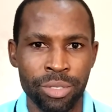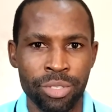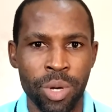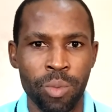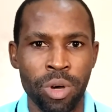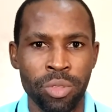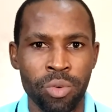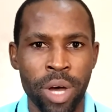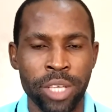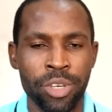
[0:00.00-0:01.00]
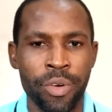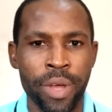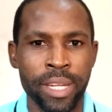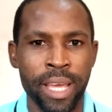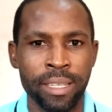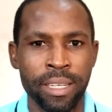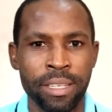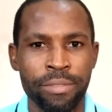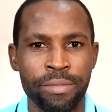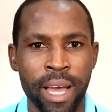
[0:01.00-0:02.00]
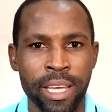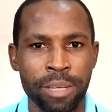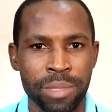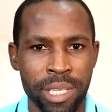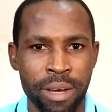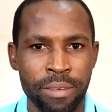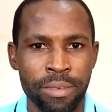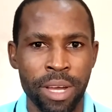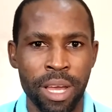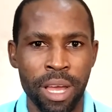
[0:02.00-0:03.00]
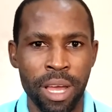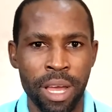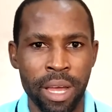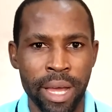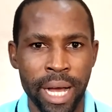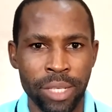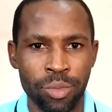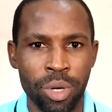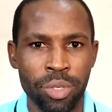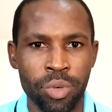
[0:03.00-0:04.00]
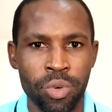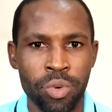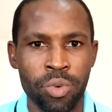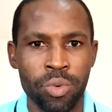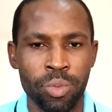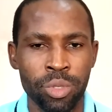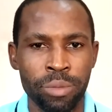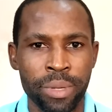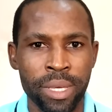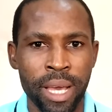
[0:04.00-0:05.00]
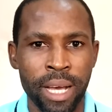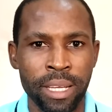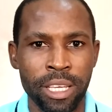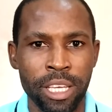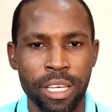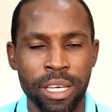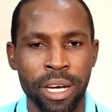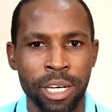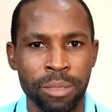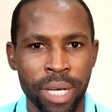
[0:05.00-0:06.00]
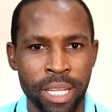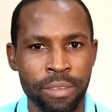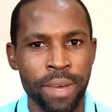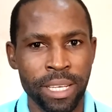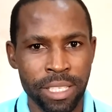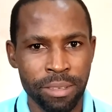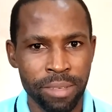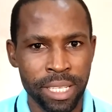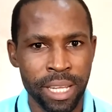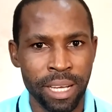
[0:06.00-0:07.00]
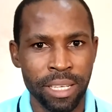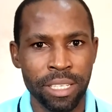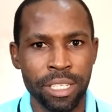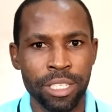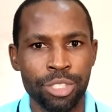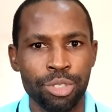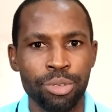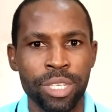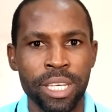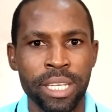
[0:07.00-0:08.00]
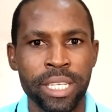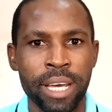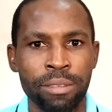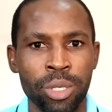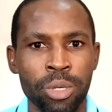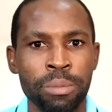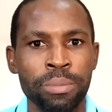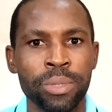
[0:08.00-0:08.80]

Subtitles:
to someone who has already identified himself as one who would be an effective leader should he develop